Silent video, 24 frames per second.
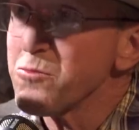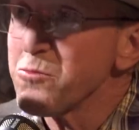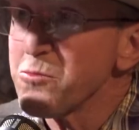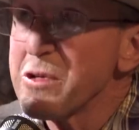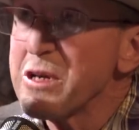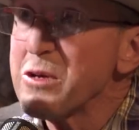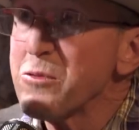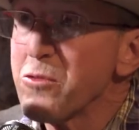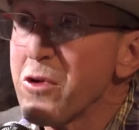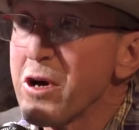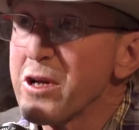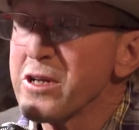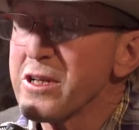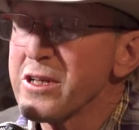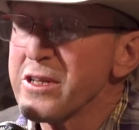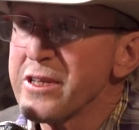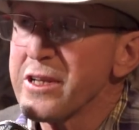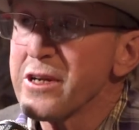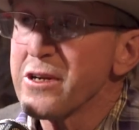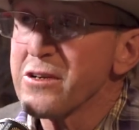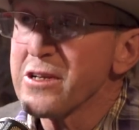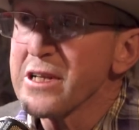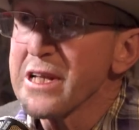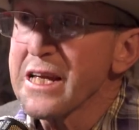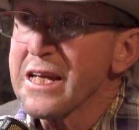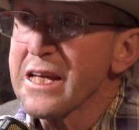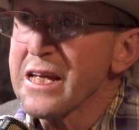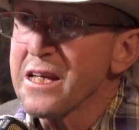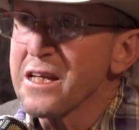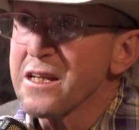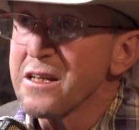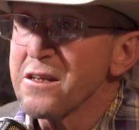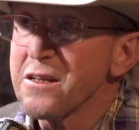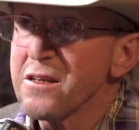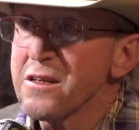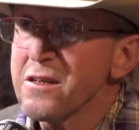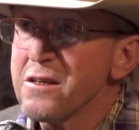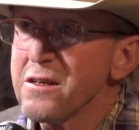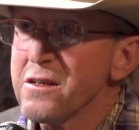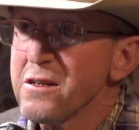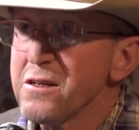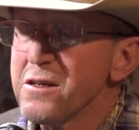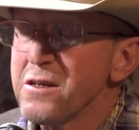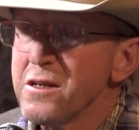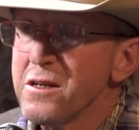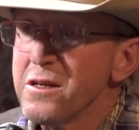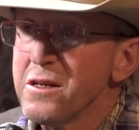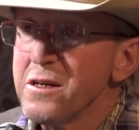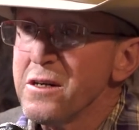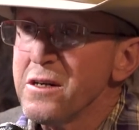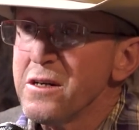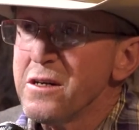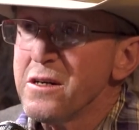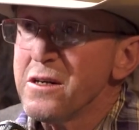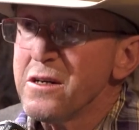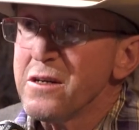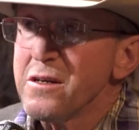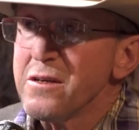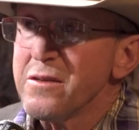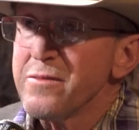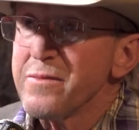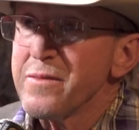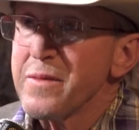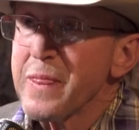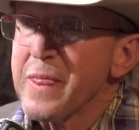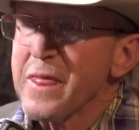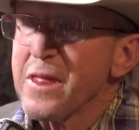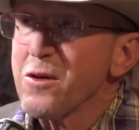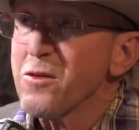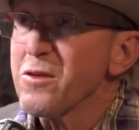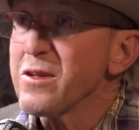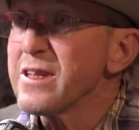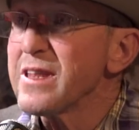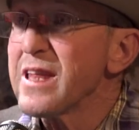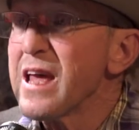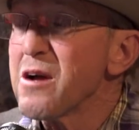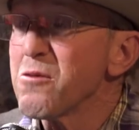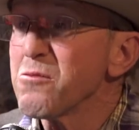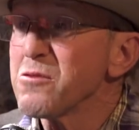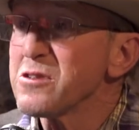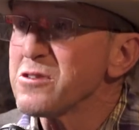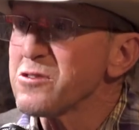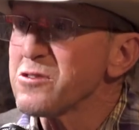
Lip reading: we wanted their land, and that